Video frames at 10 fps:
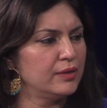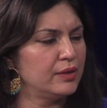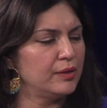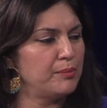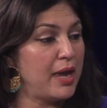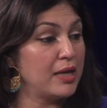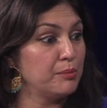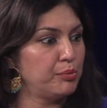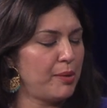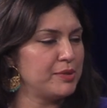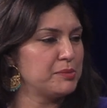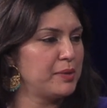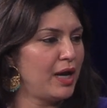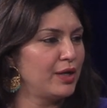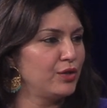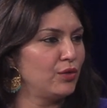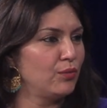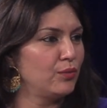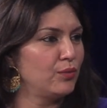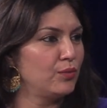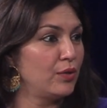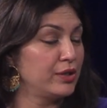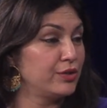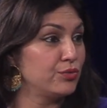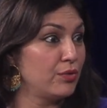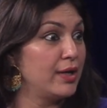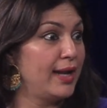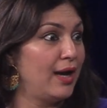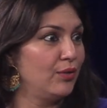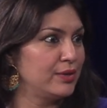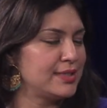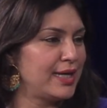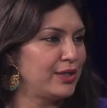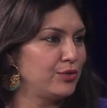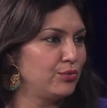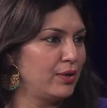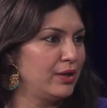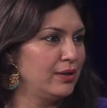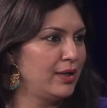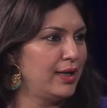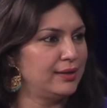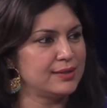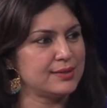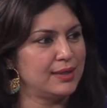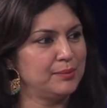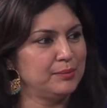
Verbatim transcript: the main premise behind your wanting to run now, deciding to run at this time?